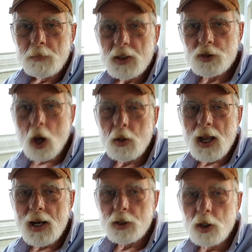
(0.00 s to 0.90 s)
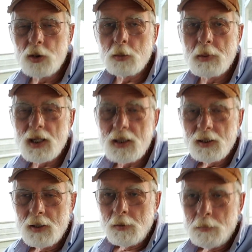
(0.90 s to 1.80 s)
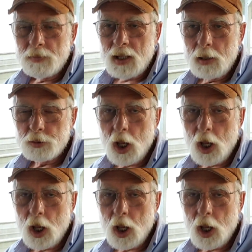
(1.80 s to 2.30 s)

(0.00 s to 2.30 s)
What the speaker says: It's all kind of new to me. I was